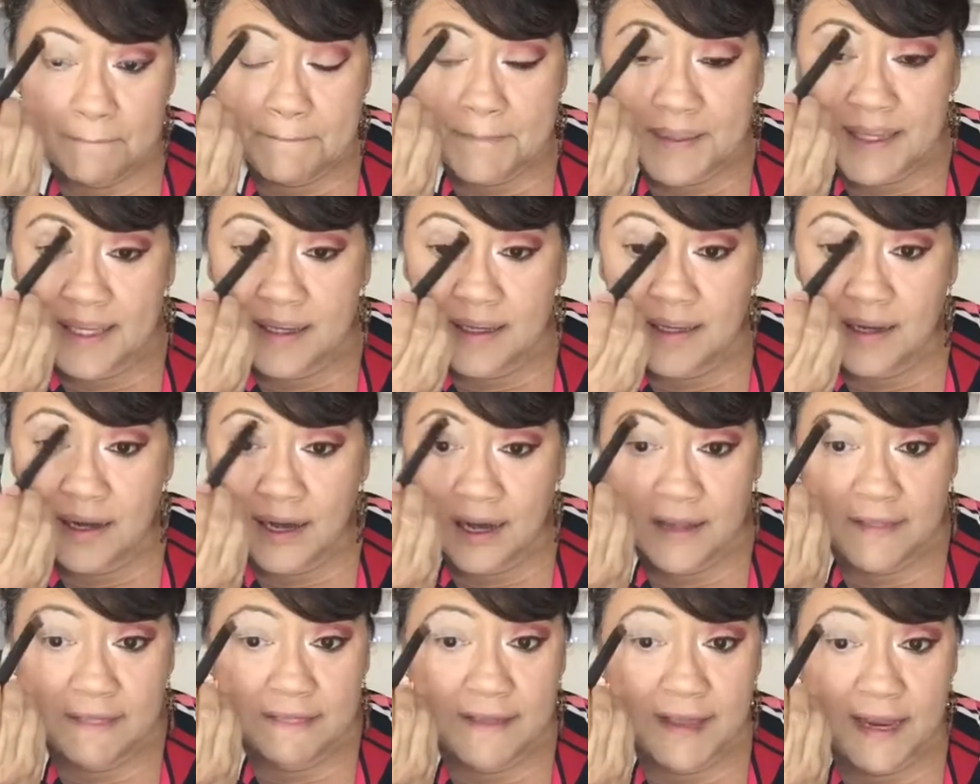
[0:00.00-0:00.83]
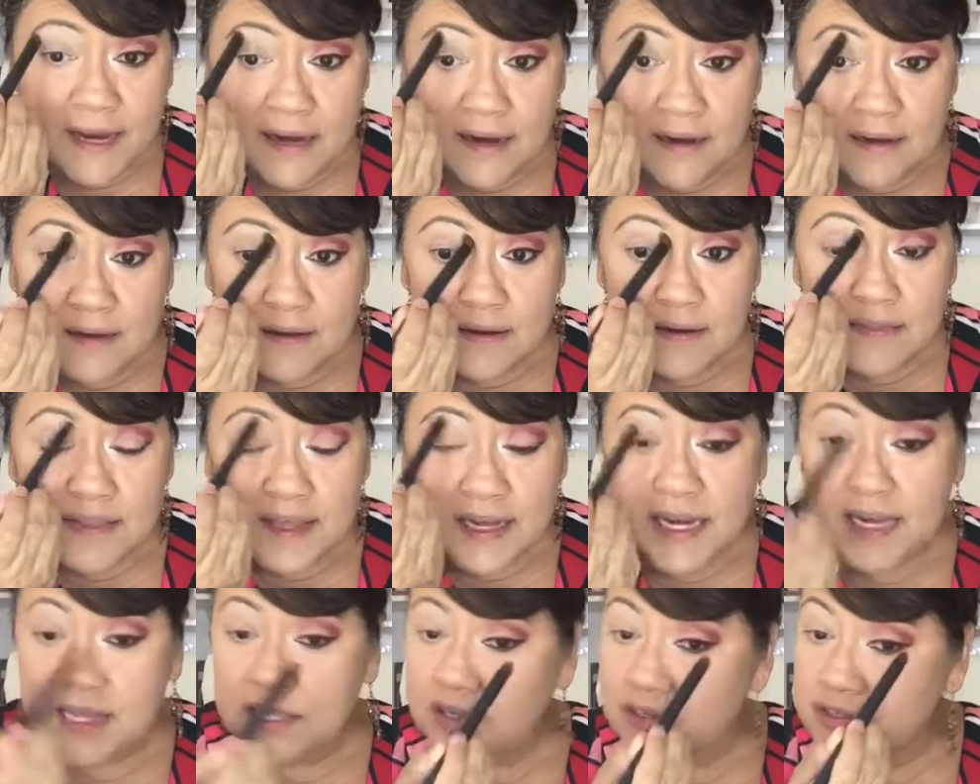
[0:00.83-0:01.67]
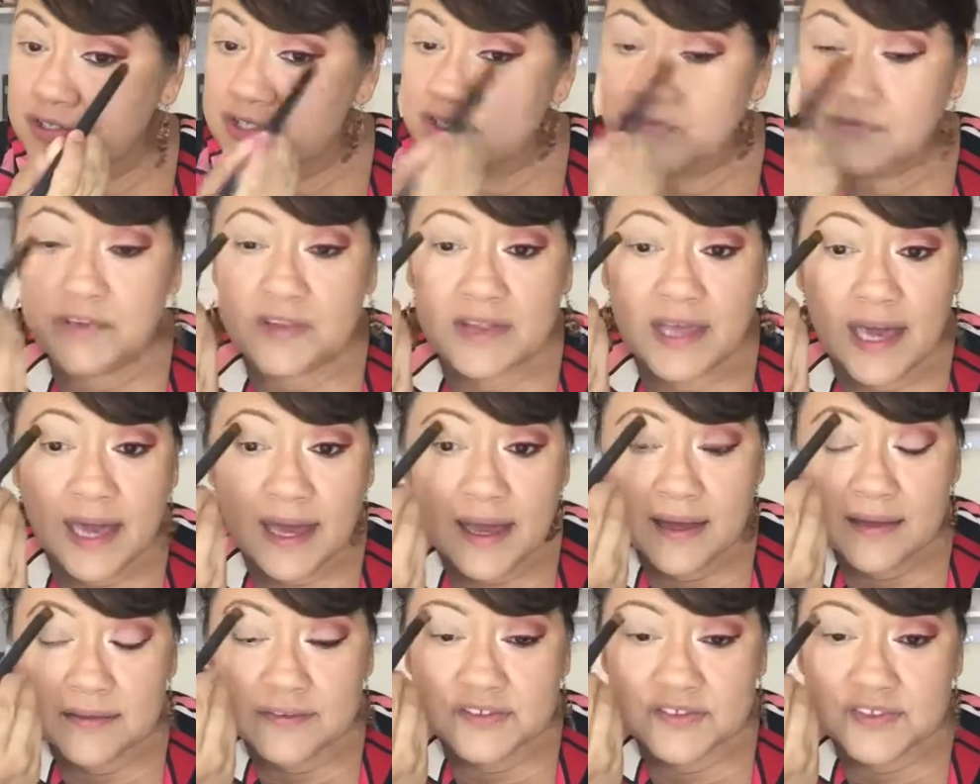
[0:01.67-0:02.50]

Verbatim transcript: bitten on there that I used for that.